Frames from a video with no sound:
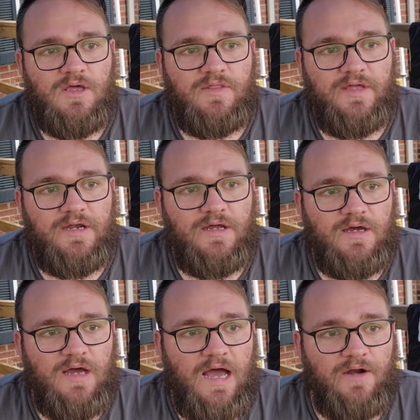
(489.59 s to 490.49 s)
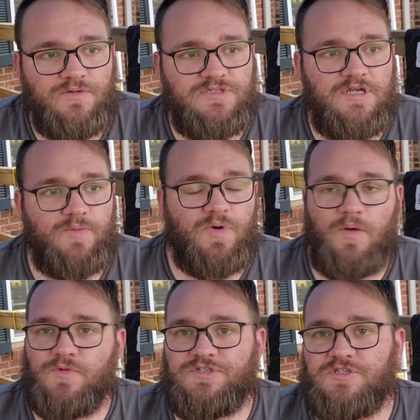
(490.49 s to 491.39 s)
then I don't see a
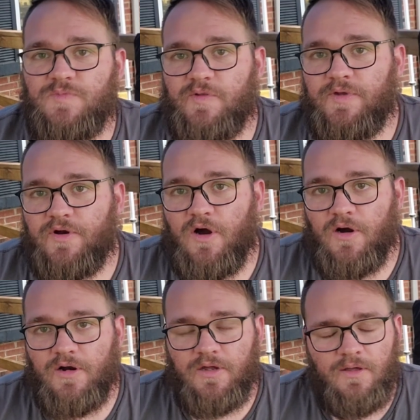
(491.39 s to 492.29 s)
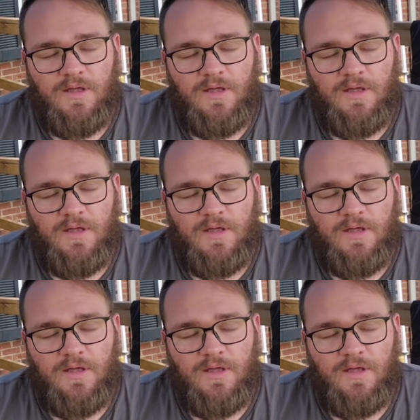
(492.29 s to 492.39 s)
problem with 6mm arc.